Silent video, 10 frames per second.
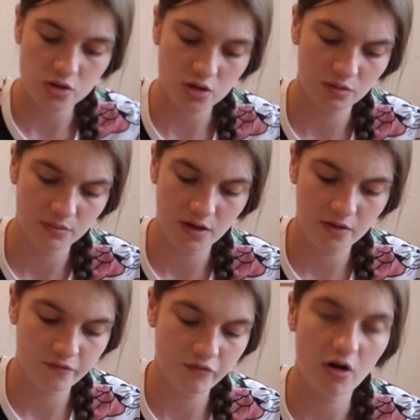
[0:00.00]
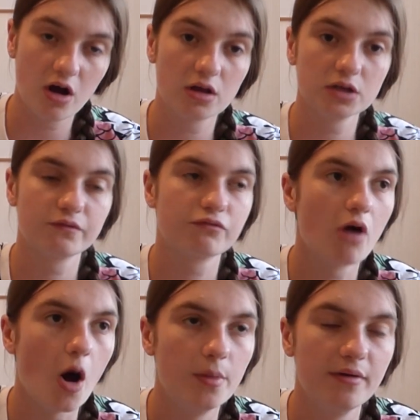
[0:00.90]
bought some stra
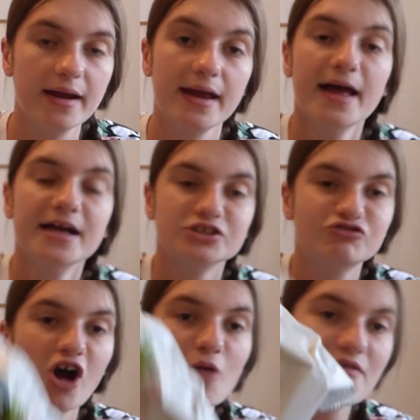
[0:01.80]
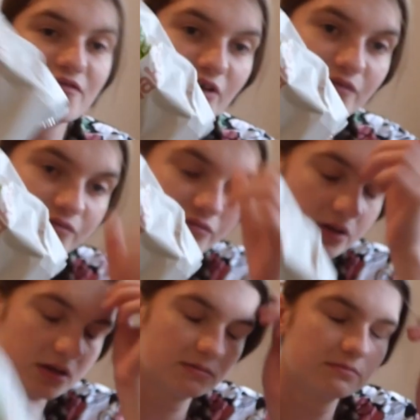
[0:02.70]
strawberry, strawberry fruit,
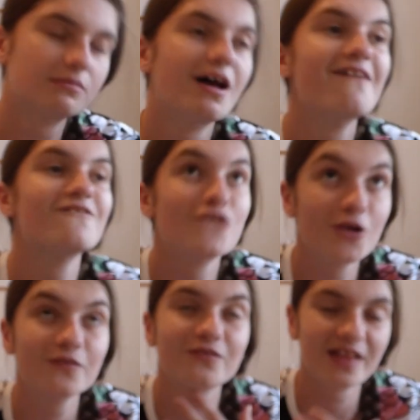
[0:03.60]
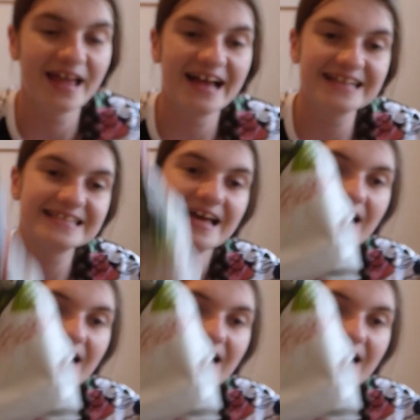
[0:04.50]
fruit flakes.